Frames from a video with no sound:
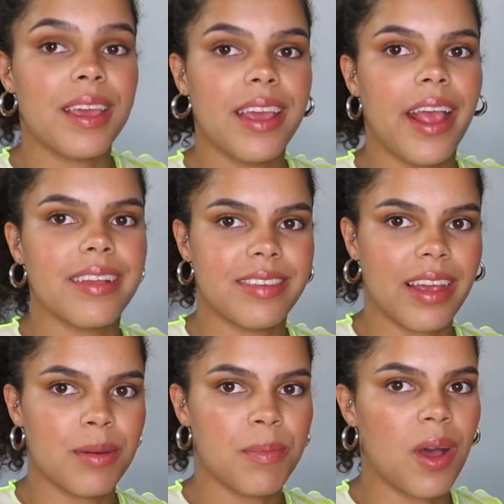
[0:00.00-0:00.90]
The
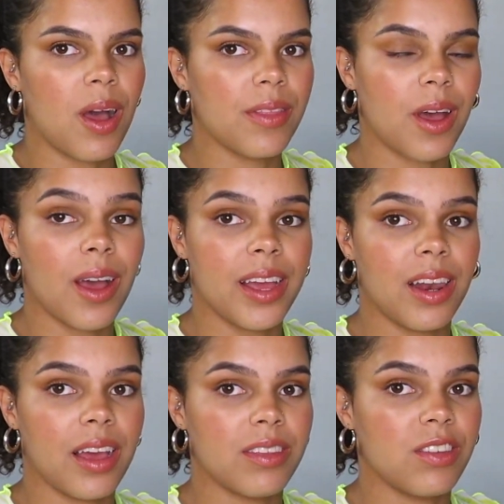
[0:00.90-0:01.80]
second part that I
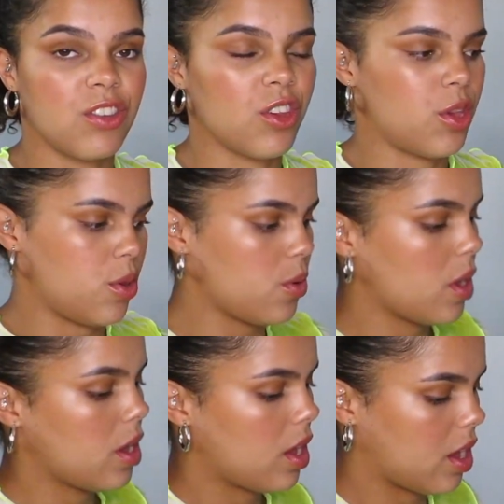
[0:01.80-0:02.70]
like to do,